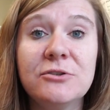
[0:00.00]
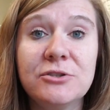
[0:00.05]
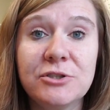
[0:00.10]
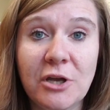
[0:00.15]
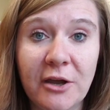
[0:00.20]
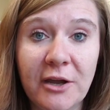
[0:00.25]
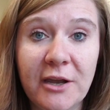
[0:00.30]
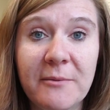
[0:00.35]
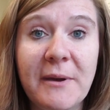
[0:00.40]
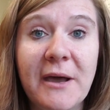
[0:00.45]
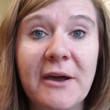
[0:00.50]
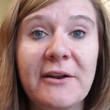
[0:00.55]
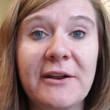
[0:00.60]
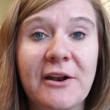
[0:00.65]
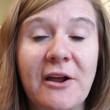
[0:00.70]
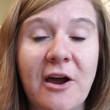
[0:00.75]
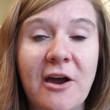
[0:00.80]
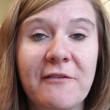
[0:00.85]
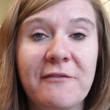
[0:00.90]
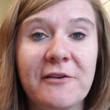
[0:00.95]
talk about
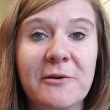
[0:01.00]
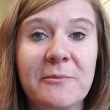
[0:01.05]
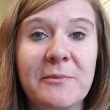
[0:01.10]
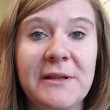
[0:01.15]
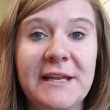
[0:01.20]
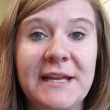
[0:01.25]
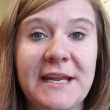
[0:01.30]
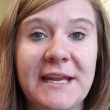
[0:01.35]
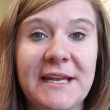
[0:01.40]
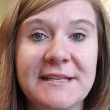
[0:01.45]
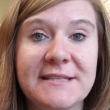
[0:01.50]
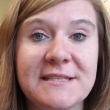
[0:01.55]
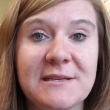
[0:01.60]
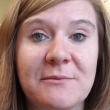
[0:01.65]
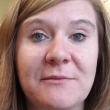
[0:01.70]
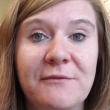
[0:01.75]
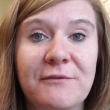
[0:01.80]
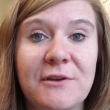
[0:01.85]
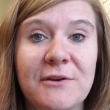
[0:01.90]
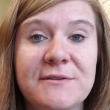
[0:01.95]
and offer, but again,
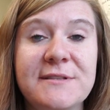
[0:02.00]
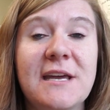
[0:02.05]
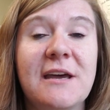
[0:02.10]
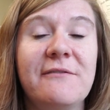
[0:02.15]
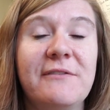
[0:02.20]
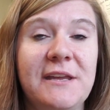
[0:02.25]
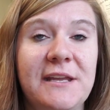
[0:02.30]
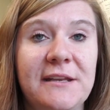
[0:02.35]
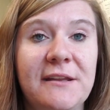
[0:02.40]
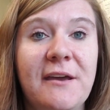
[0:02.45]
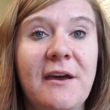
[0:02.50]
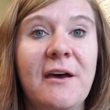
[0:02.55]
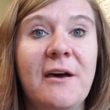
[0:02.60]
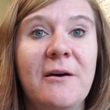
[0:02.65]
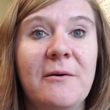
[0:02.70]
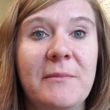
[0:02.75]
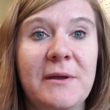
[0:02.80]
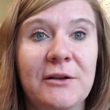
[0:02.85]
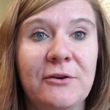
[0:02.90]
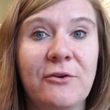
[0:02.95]
some of those have
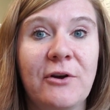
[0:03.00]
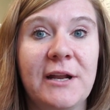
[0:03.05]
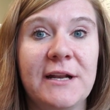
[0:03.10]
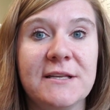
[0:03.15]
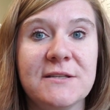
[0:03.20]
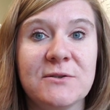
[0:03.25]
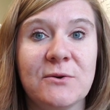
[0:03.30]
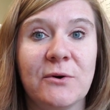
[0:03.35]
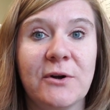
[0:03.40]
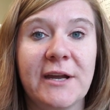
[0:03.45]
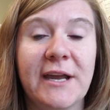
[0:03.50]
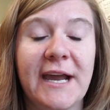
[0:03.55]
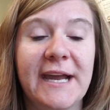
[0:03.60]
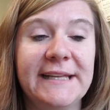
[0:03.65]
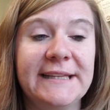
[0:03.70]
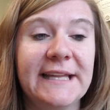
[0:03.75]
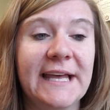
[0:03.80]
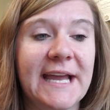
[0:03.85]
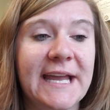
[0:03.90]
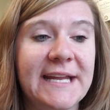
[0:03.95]
income and credit score
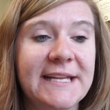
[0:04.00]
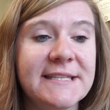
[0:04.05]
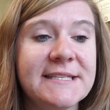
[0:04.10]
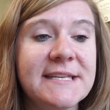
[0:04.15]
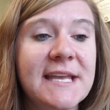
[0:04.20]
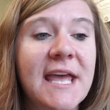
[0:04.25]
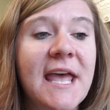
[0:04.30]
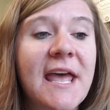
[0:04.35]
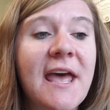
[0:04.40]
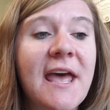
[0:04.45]
guidelines.